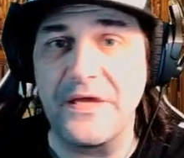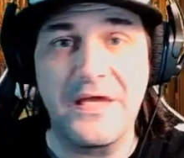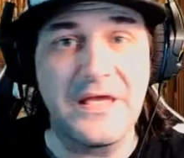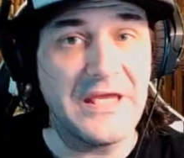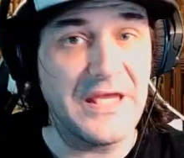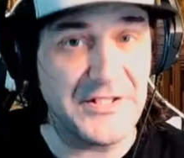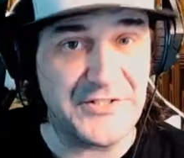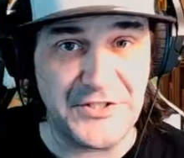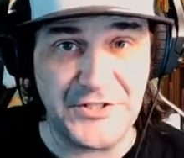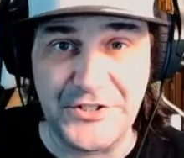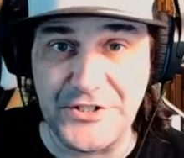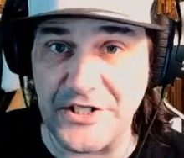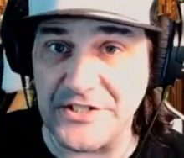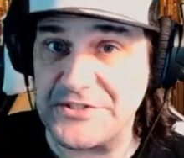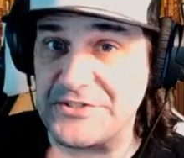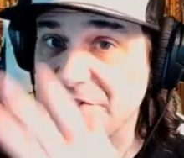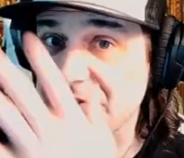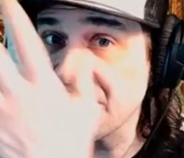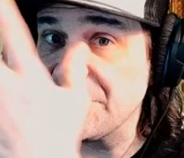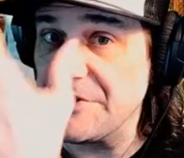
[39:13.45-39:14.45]
It's
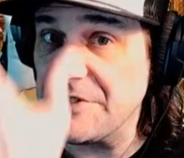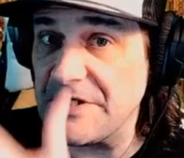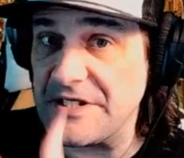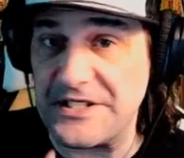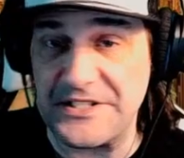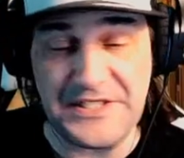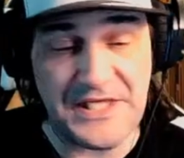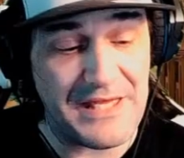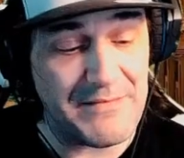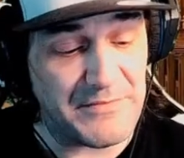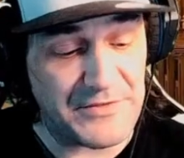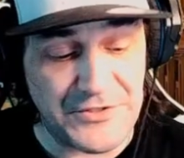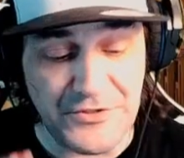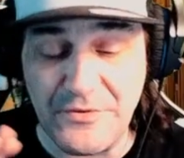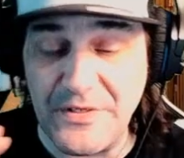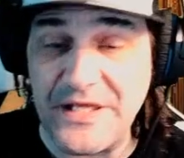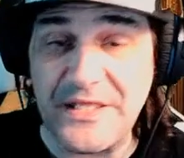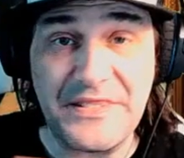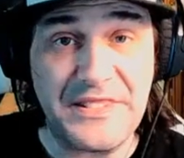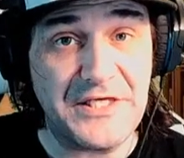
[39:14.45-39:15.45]
just as good. It's in
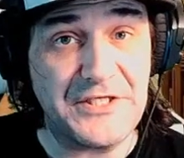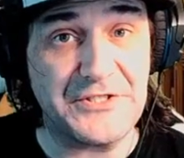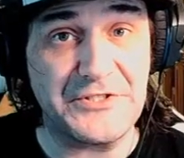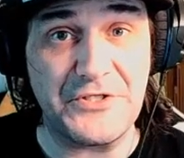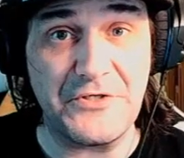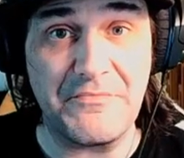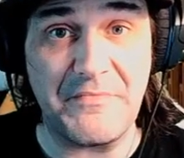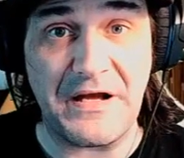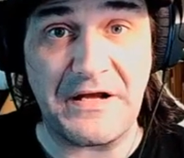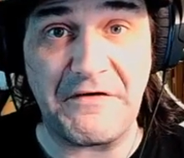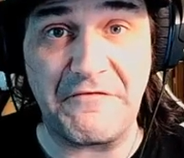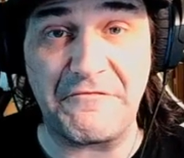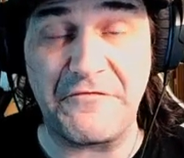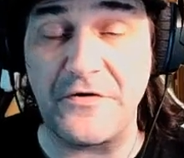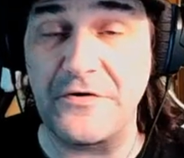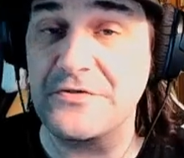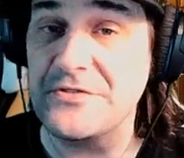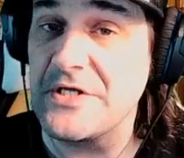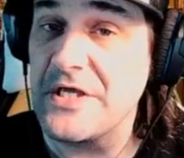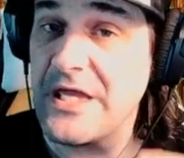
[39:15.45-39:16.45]
between these two
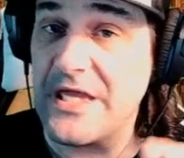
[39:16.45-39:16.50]
microphones,